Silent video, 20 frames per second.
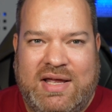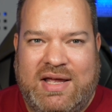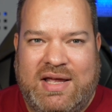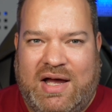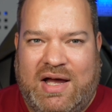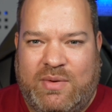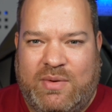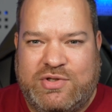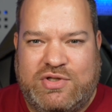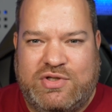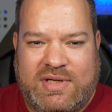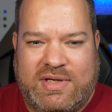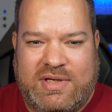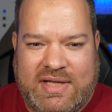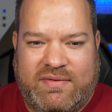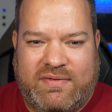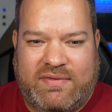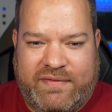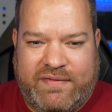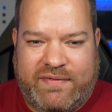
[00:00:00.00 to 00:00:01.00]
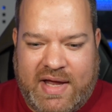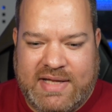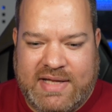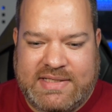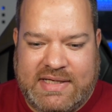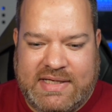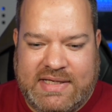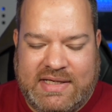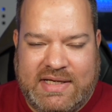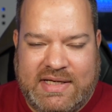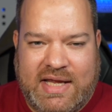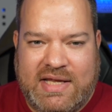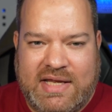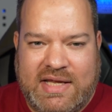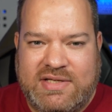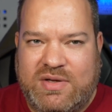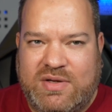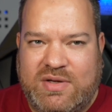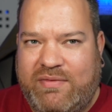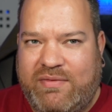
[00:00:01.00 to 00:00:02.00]
I was doing that for 13 years.
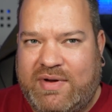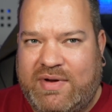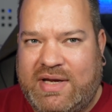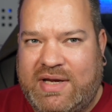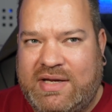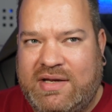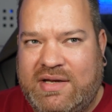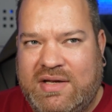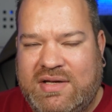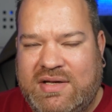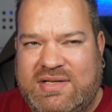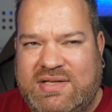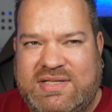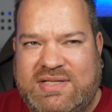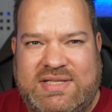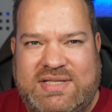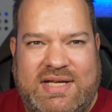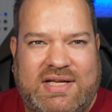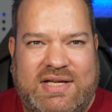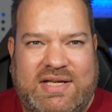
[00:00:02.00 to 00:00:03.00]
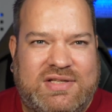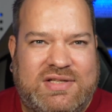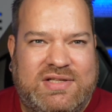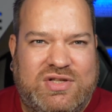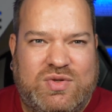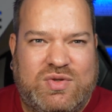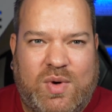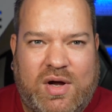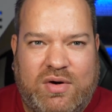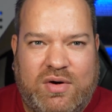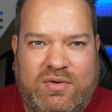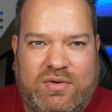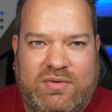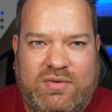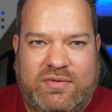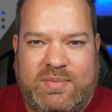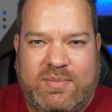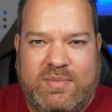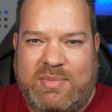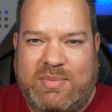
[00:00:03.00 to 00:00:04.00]
So every 6 to
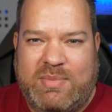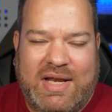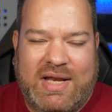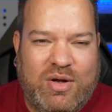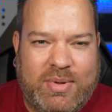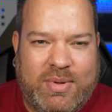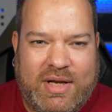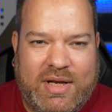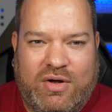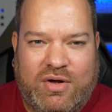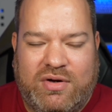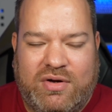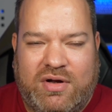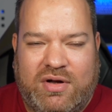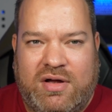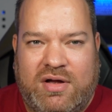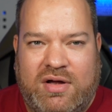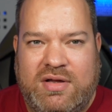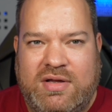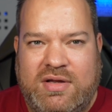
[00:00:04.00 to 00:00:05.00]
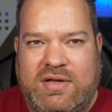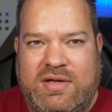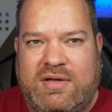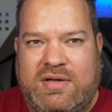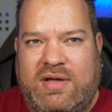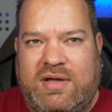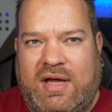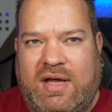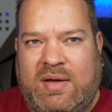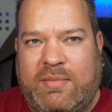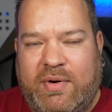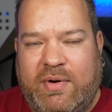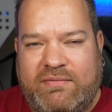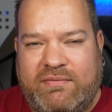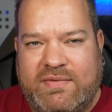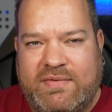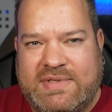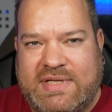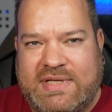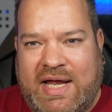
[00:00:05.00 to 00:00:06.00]
12, maybe a little bit longer,
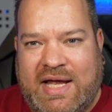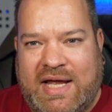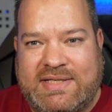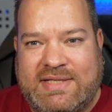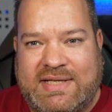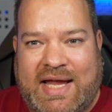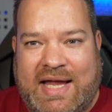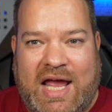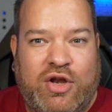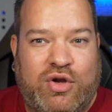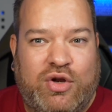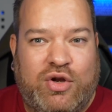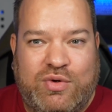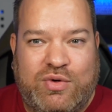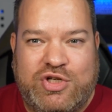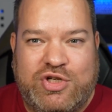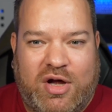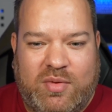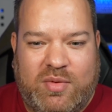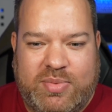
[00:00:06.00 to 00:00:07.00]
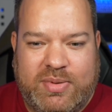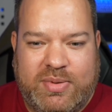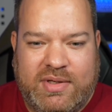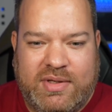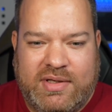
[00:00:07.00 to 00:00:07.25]
months, I had to get a new job.